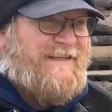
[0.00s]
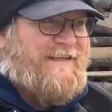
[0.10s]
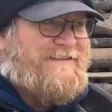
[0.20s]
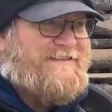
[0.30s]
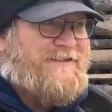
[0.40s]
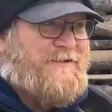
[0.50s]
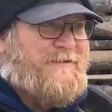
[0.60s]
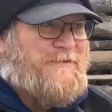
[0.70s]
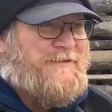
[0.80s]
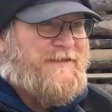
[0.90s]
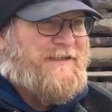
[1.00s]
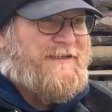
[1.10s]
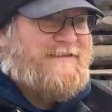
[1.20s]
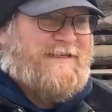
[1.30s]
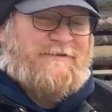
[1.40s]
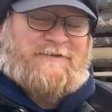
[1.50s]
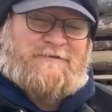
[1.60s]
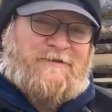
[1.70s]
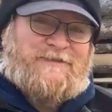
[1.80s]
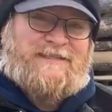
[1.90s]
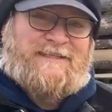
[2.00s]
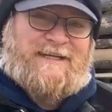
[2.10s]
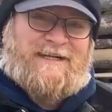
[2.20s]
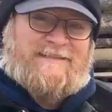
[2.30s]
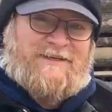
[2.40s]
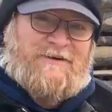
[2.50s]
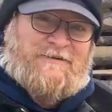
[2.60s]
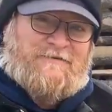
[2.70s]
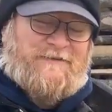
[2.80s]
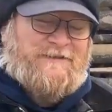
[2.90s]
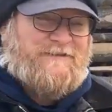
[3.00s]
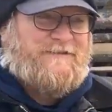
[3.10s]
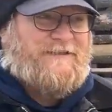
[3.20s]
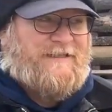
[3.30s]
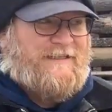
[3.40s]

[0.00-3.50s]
And so because that was the first thing that I saw in the freezer,